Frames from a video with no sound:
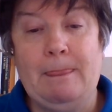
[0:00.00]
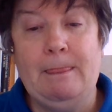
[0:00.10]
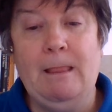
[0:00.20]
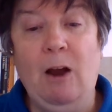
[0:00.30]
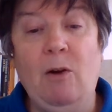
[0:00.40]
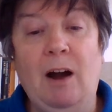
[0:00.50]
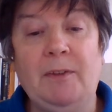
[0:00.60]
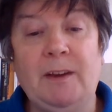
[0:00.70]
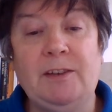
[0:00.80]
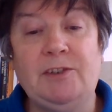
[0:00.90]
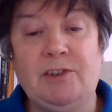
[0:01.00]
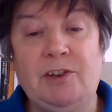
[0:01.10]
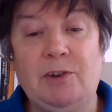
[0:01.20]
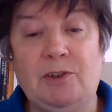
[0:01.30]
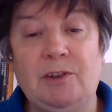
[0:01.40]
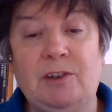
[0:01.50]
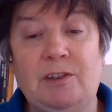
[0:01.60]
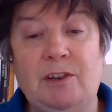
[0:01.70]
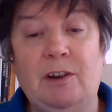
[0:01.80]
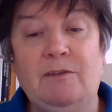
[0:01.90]
No other institution
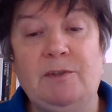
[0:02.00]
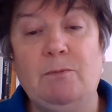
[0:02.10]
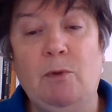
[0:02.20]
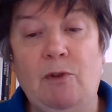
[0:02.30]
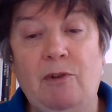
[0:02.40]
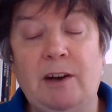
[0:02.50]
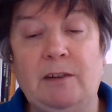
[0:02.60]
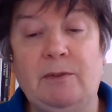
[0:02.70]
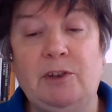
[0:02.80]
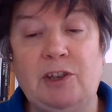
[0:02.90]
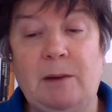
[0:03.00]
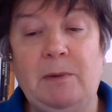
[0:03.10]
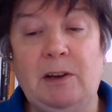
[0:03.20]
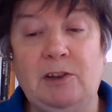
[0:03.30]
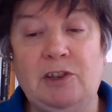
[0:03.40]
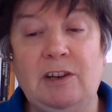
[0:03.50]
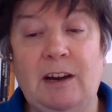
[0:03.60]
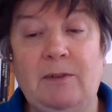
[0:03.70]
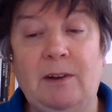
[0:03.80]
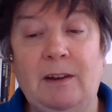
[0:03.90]
deserves more credit for shaping in
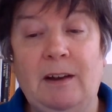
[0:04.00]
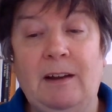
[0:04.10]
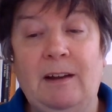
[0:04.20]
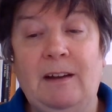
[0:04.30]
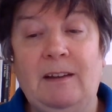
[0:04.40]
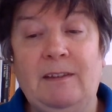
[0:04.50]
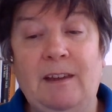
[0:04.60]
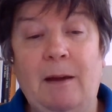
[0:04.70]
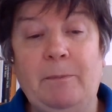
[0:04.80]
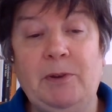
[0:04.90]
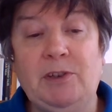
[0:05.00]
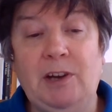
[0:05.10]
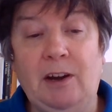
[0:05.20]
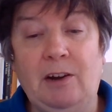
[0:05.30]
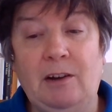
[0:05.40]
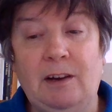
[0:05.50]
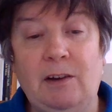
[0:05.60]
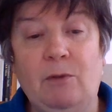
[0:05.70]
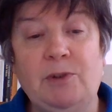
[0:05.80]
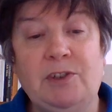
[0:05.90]
Geneva that particularly
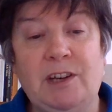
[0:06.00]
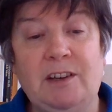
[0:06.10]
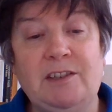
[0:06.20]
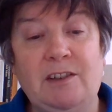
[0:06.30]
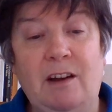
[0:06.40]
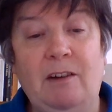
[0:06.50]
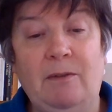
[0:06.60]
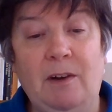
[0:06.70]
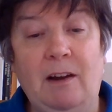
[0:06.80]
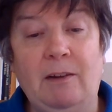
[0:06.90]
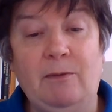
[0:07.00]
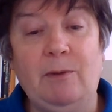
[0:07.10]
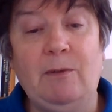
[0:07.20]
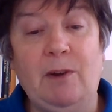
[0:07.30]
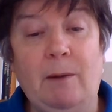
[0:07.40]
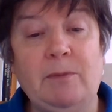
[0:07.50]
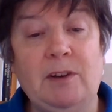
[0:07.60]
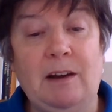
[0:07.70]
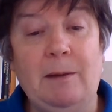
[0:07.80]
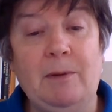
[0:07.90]
austere style of life we have come to
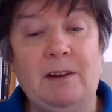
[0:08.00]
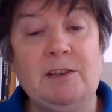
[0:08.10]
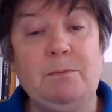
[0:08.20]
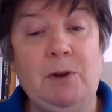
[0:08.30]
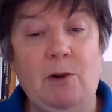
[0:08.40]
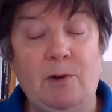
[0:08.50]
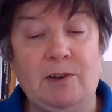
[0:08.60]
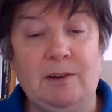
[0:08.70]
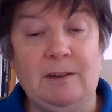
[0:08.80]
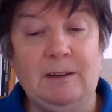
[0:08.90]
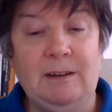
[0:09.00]
label as Puritan,